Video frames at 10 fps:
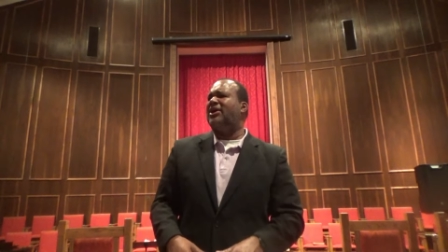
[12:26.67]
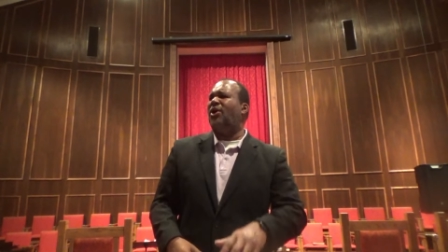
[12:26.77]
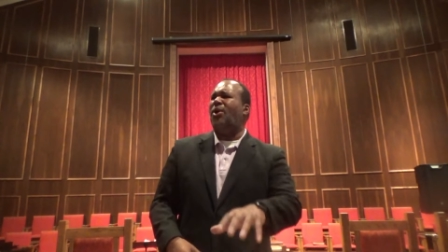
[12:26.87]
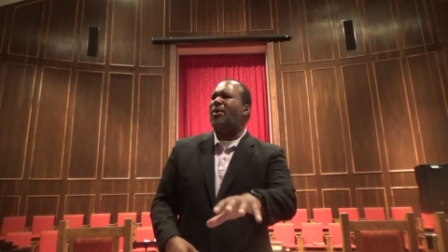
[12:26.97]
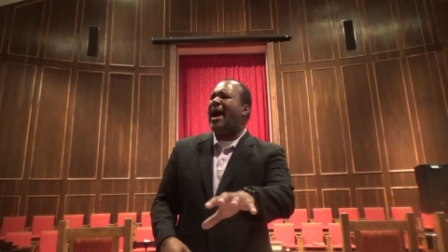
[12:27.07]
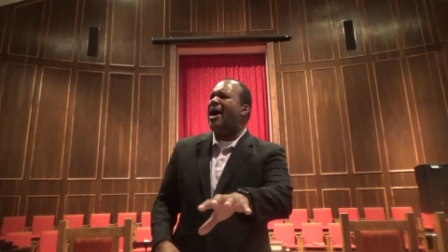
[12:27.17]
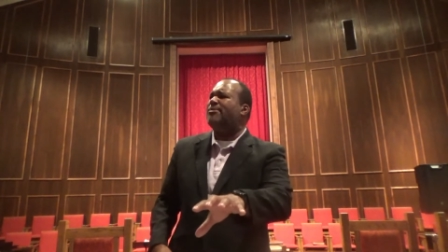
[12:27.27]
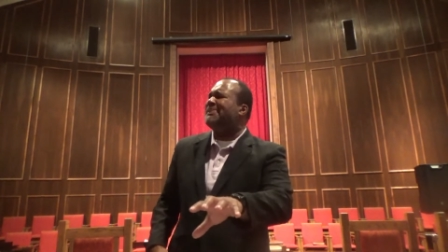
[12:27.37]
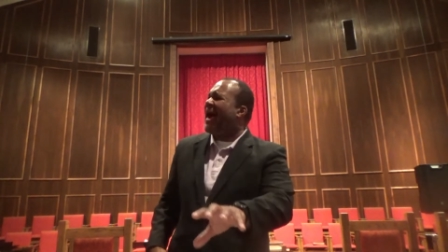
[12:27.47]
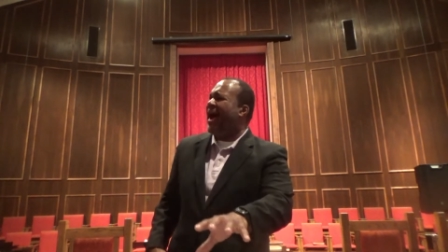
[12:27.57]
Oh,
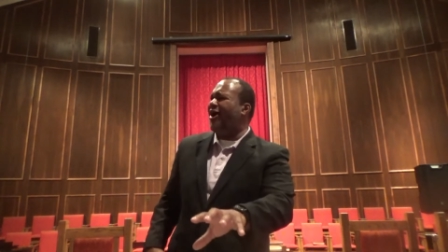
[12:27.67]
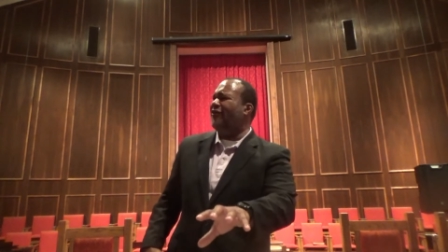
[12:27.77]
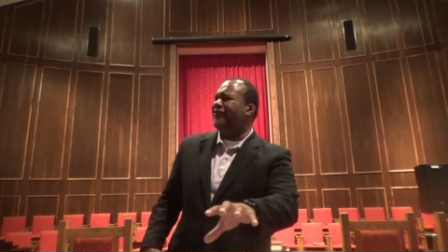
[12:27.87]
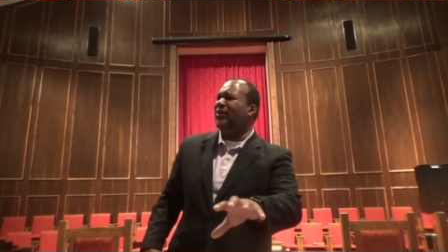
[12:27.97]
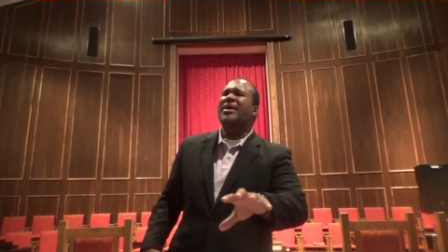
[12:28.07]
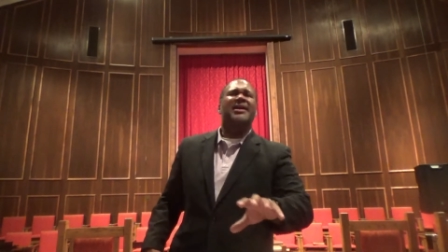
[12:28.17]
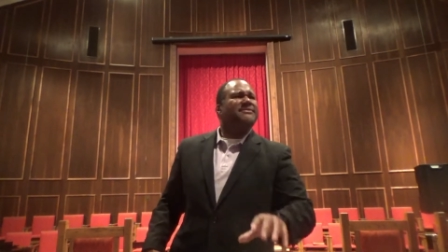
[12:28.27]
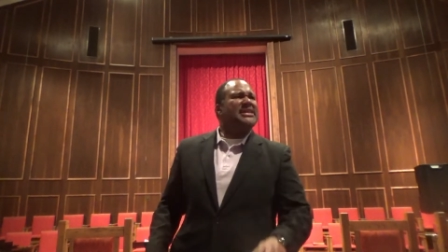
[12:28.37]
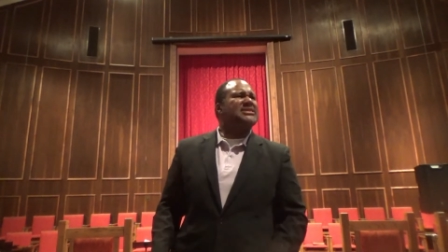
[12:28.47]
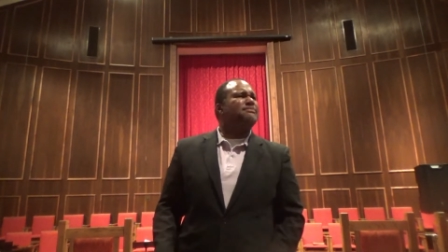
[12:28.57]
how powerful
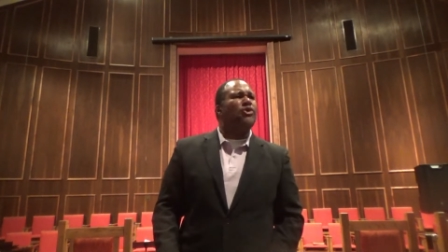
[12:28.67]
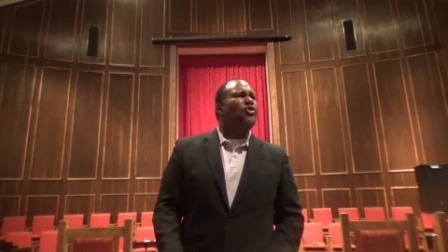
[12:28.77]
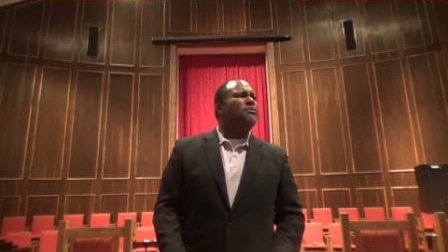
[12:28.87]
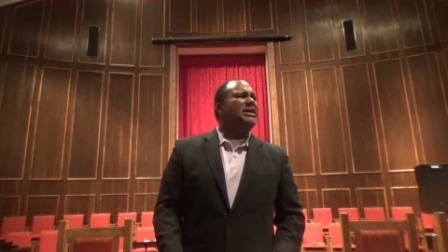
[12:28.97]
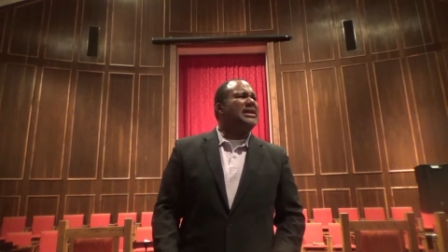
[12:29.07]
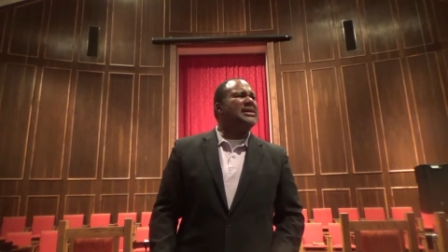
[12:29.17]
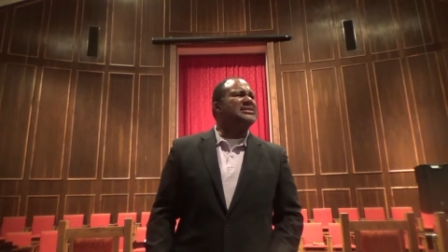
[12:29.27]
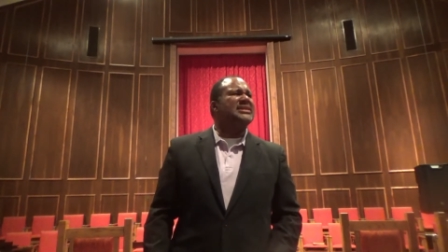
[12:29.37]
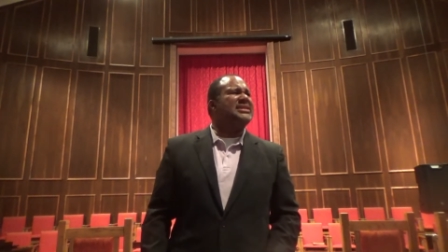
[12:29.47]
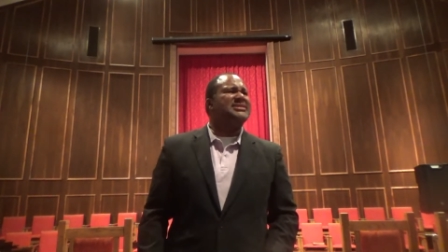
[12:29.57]
this movement
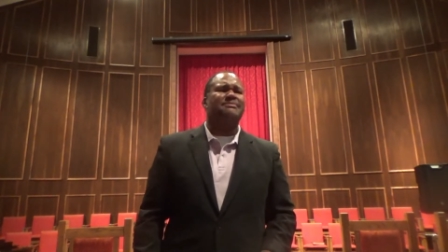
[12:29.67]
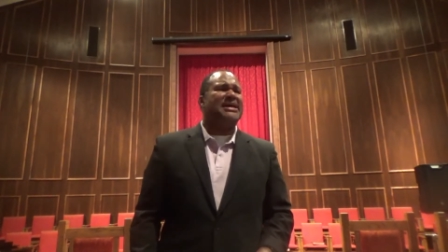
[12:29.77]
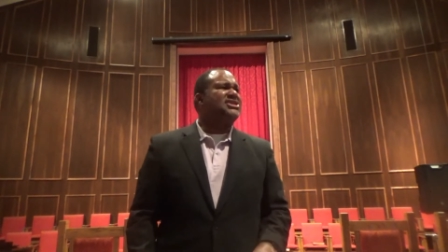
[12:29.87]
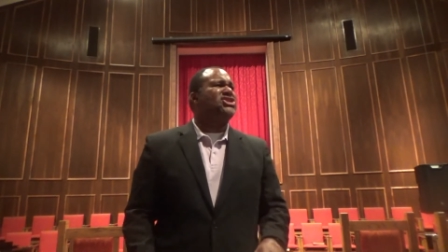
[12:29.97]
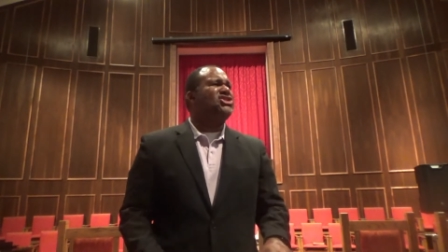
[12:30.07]
is and this message